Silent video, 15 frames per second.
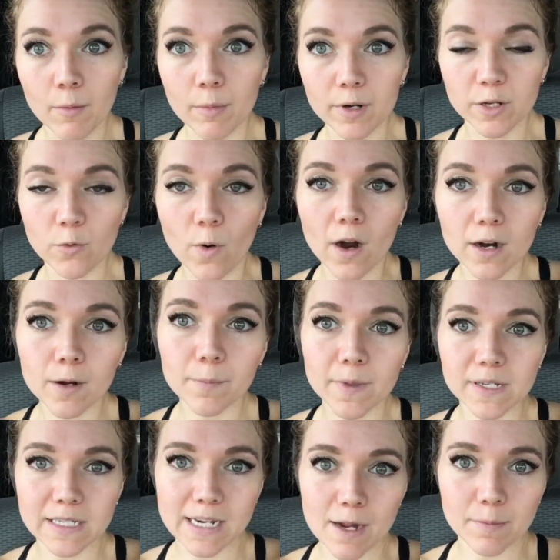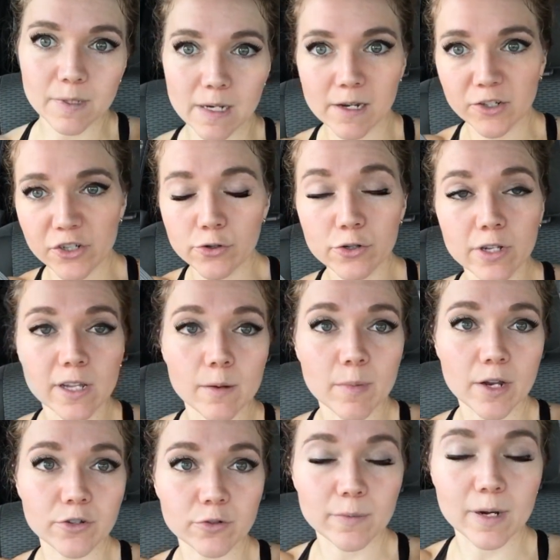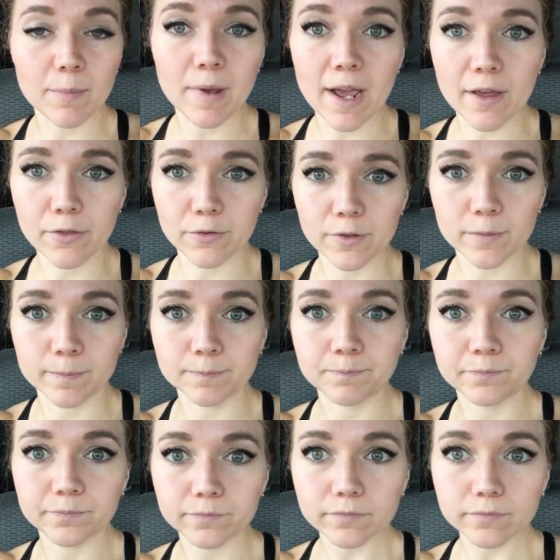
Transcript: but you walk up the steps and it's usually a bedroom and a bathroom